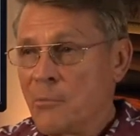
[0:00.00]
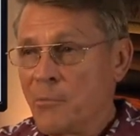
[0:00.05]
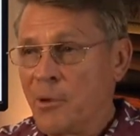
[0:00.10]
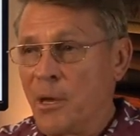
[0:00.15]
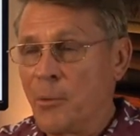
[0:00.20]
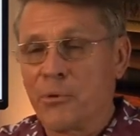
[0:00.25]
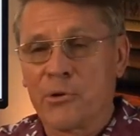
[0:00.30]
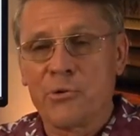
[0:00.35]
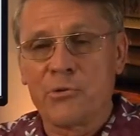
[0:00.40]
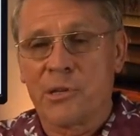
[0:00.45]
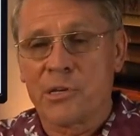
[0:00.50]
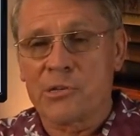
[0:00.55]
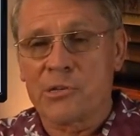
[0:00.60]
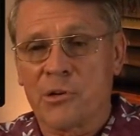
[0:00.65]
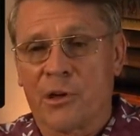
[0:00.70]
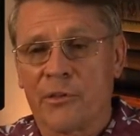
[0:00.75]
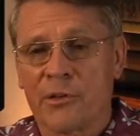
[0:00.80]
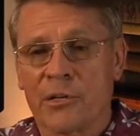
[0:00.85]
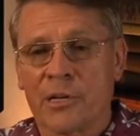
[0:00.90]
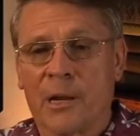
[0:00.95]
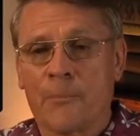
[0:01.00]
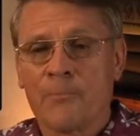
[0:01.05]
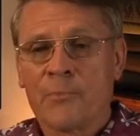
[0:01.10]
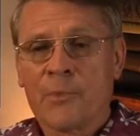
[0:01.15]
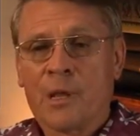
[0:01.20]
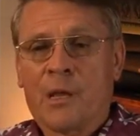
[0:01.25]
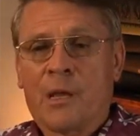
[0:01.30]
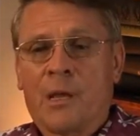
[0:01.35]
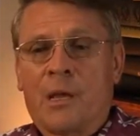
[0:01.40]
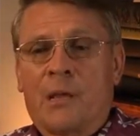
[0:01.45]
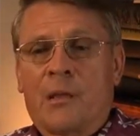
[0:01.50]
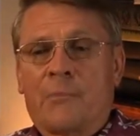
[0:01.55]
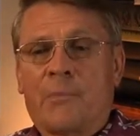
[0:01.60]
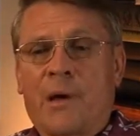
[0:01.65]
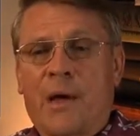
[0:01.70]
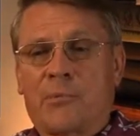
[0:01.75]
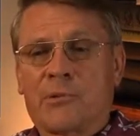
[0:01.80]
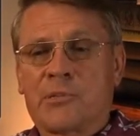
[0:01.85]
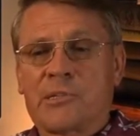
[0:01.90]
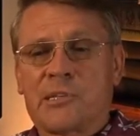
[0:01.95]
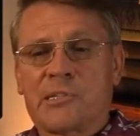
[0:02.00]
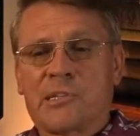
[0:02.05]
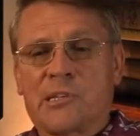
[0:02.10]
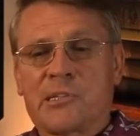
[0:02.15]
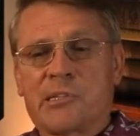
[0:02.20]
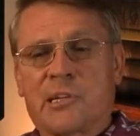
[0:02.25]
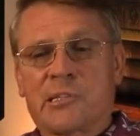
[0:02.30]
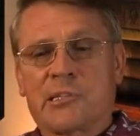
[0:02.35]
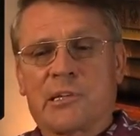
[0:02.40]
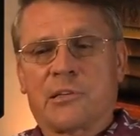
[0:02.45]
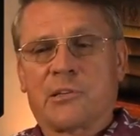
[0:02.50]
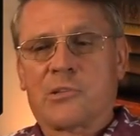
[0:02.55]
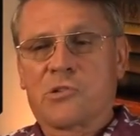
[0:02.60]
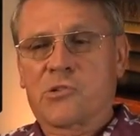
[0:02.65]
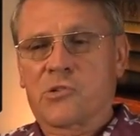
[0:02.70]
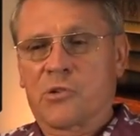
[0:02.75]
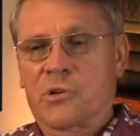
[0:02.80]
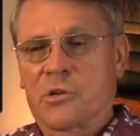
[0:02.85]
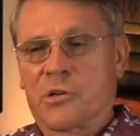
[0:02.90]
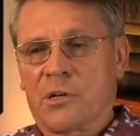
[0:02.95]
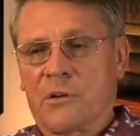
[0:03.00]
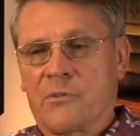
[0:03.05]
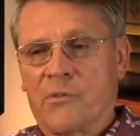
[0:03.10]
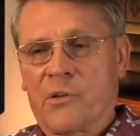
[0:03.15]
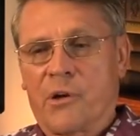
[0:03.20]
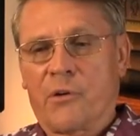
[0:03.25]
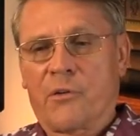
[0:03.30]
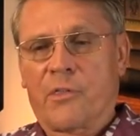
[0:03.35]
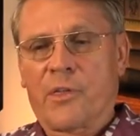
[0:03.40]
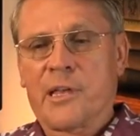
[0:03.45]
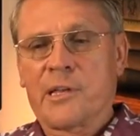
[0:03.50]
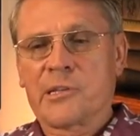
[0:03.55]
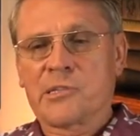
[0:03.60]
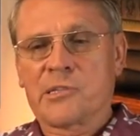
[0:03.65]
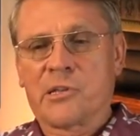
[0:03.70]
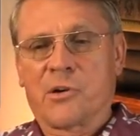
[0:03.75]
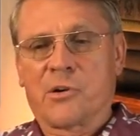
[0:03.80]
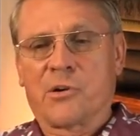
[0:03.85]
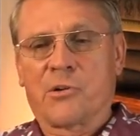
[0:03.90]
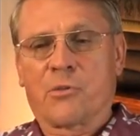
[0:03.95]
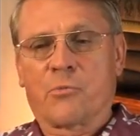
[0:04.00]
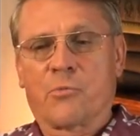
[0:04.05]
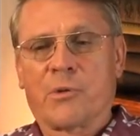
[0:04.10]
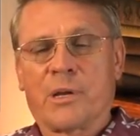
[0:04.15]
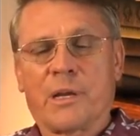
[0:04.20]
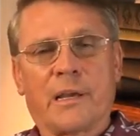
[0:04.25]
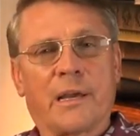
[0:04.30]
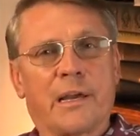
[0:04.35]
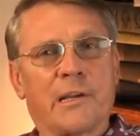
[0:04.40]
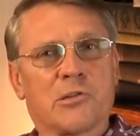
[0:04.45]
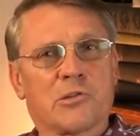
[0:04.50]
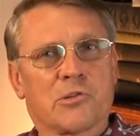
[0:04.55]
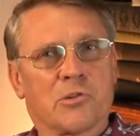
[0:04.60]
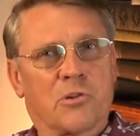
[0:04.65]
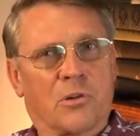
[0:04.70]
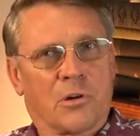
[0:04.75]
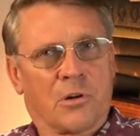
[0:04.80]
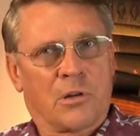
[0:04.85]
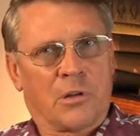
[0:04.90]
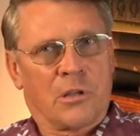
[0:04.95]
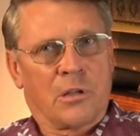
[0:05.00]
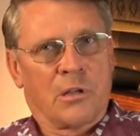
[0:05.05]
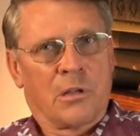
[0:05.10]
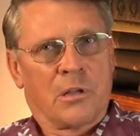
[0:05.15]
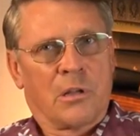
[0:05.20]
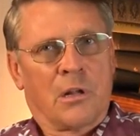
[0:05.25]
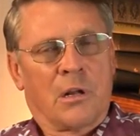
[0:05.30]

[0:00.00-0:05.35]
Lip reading: People do all the time. The Bible says he sits on the circle of the earth. Is the earth really a circle?